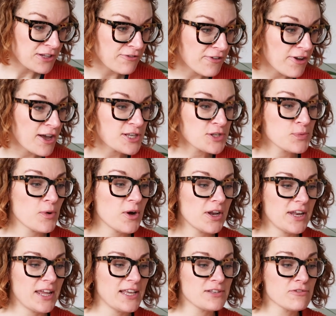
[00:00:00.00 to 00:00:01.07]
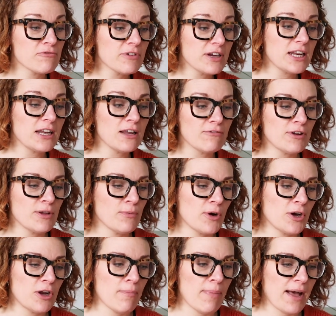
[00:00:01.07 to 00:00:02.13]
The first one is a really lovely
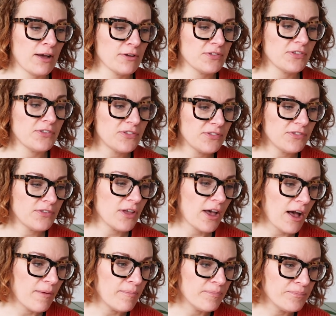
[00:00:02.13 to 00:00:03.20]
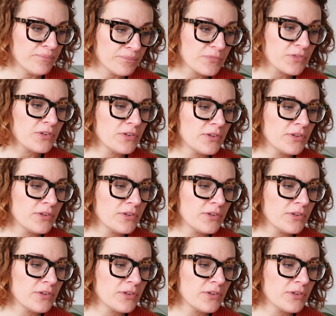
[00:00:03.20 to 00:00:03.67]
one about um,